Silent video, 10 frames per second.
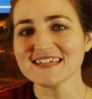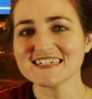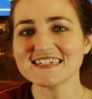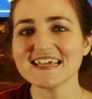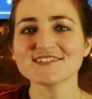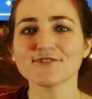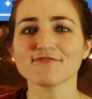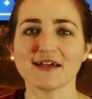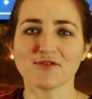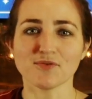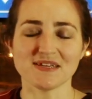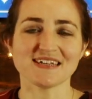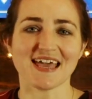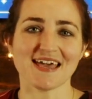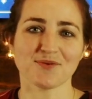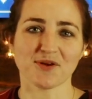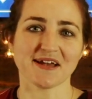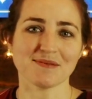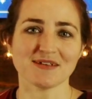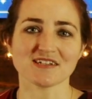Today is our final week, and we're
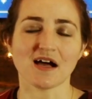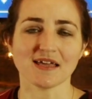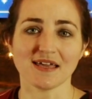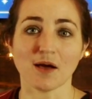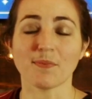going to be talking